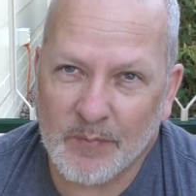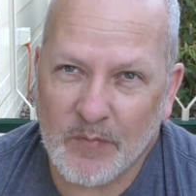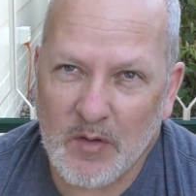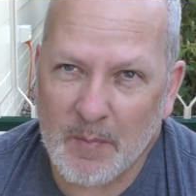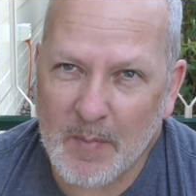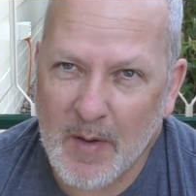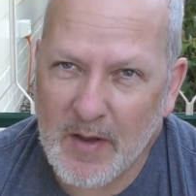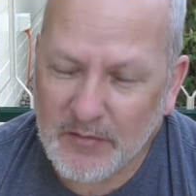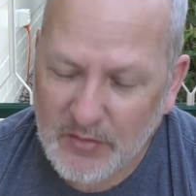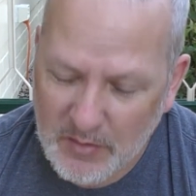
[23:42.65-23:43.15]

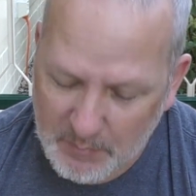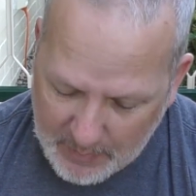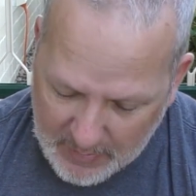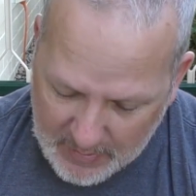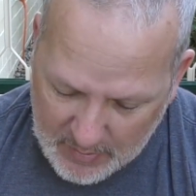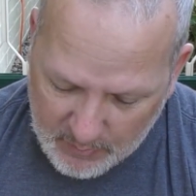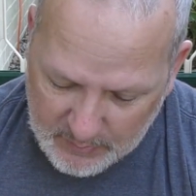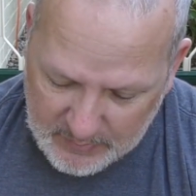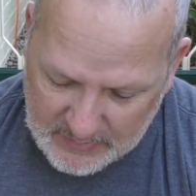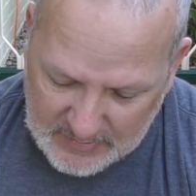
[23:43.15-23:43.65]
Your battery
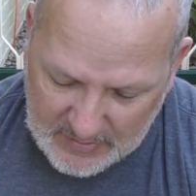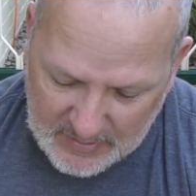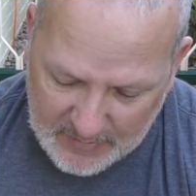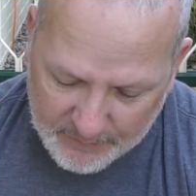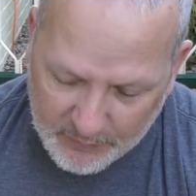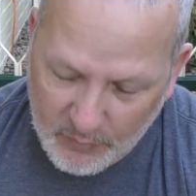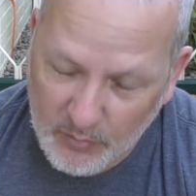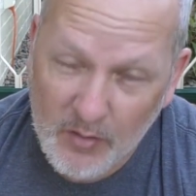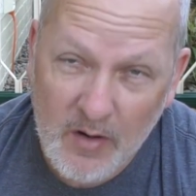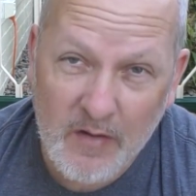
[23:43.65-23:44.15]
powered
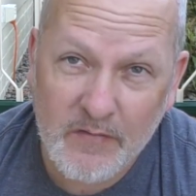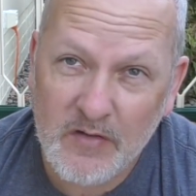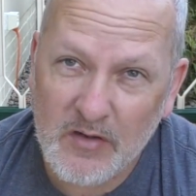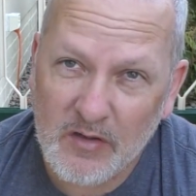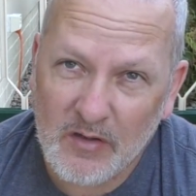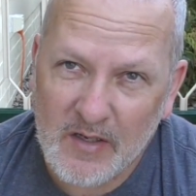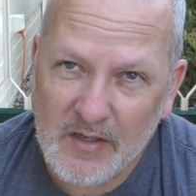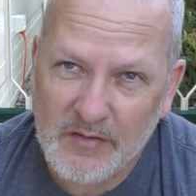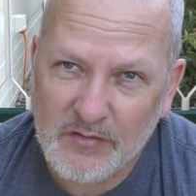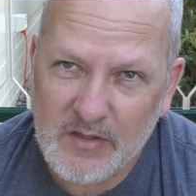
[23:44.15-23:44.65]
stuff or even
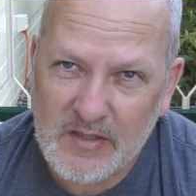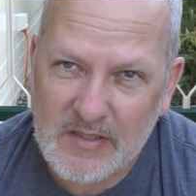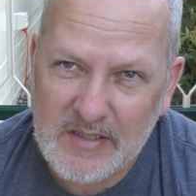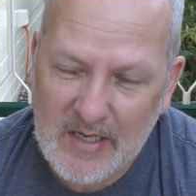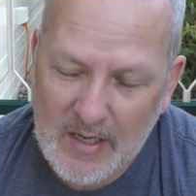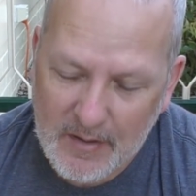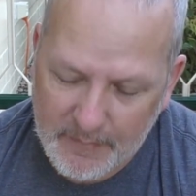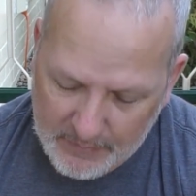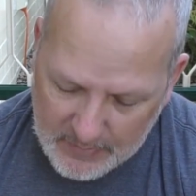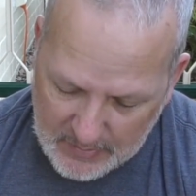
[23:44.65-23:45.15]
your electric
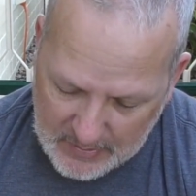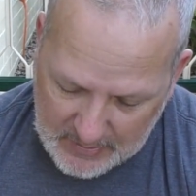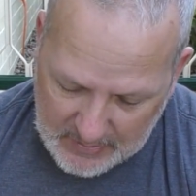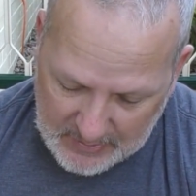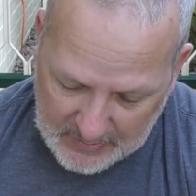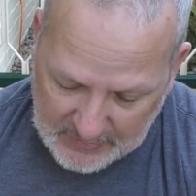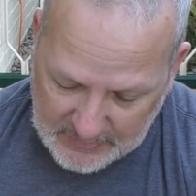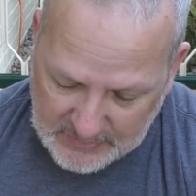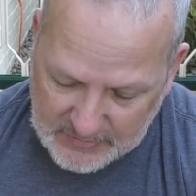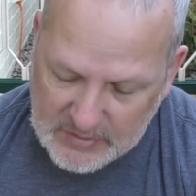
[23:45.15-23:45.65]
stuff
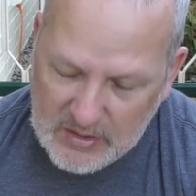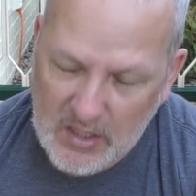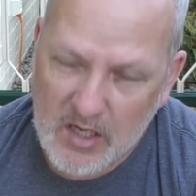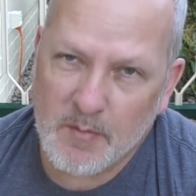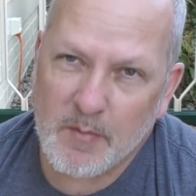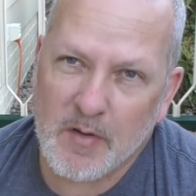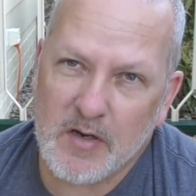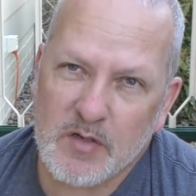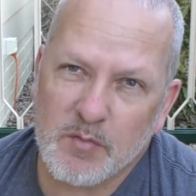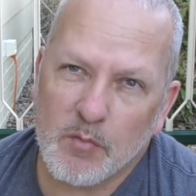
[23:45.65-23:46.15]
is
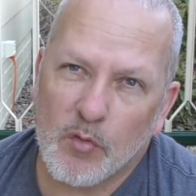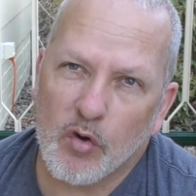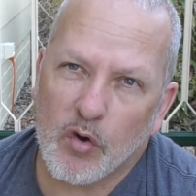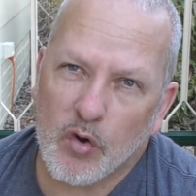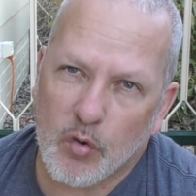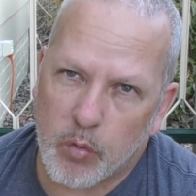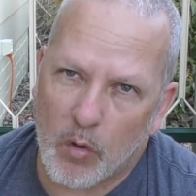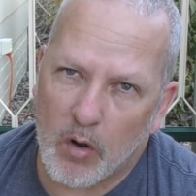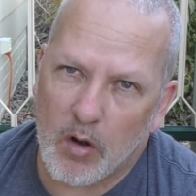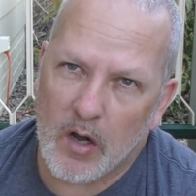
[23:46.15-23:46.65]
so much more
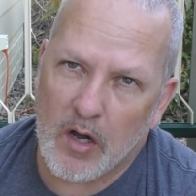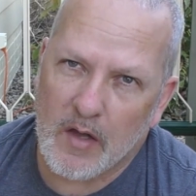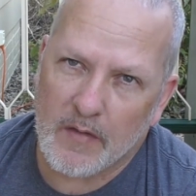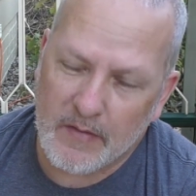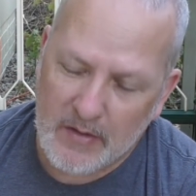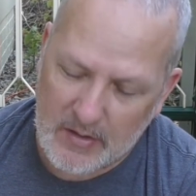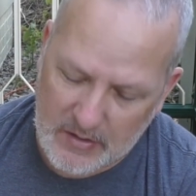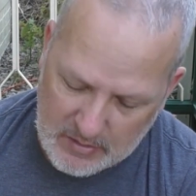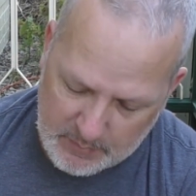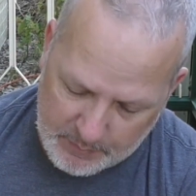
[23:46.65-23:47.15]

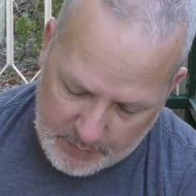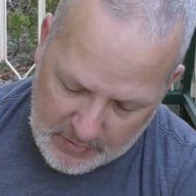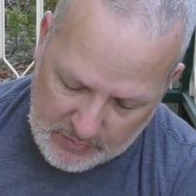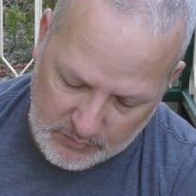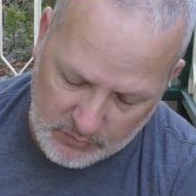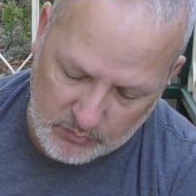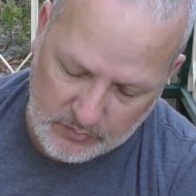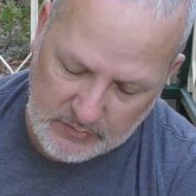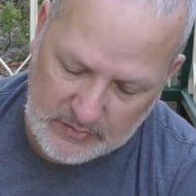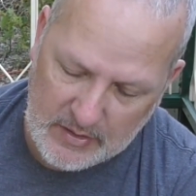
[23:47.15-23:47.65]
quiet than your
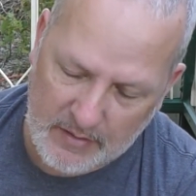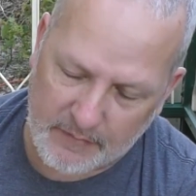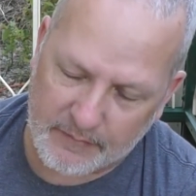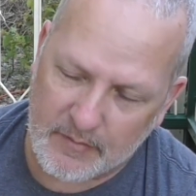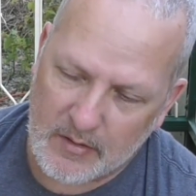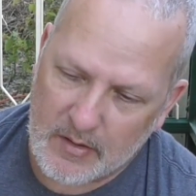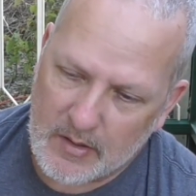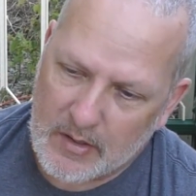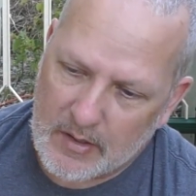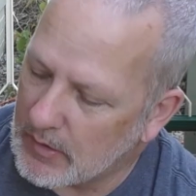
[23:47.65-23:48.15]
petrol stuff.